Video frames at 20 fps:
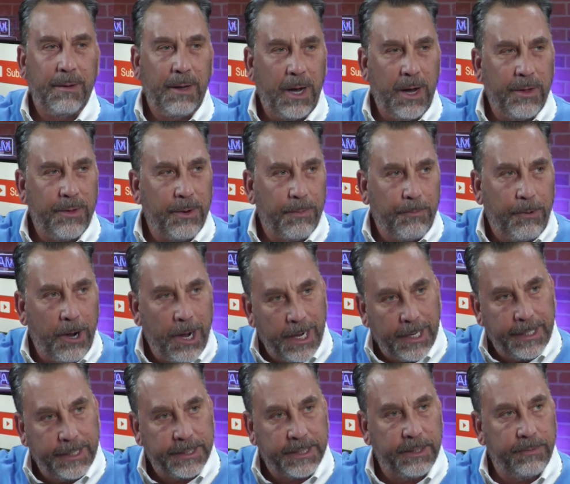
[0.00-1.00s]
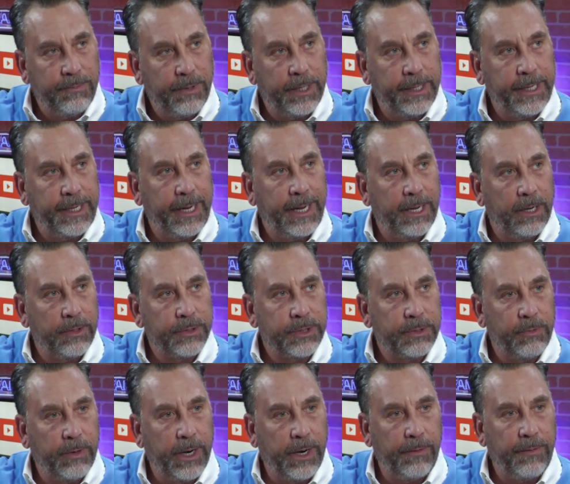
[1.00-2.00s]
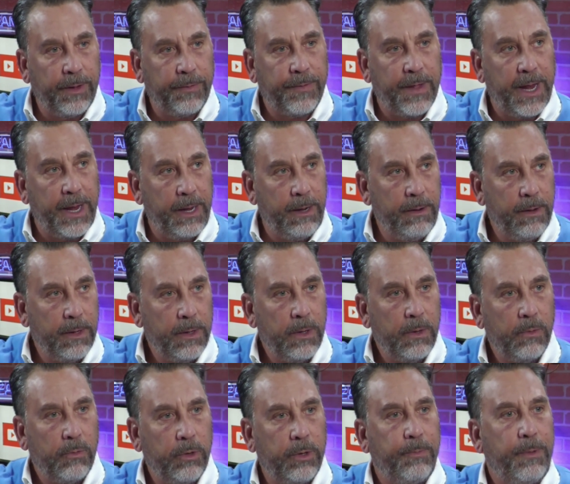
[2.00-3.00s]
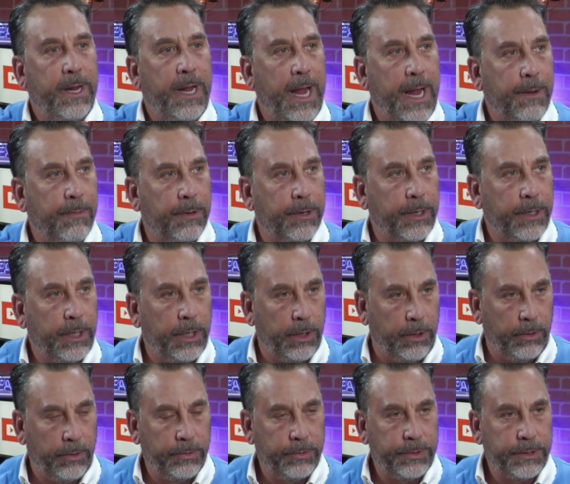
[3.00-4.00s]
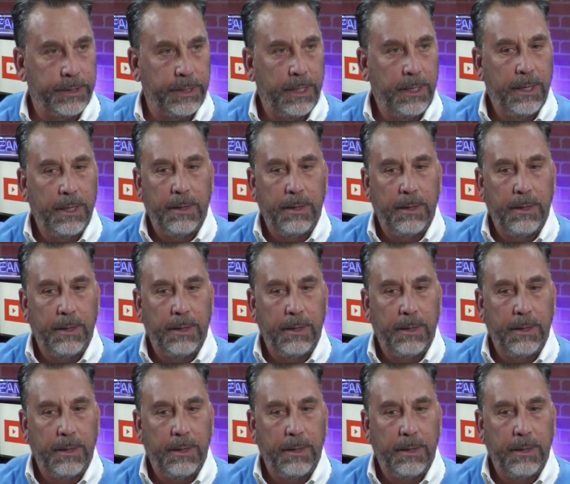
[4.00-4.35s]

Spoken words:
other pockets of money elsewhere that they would be able to use,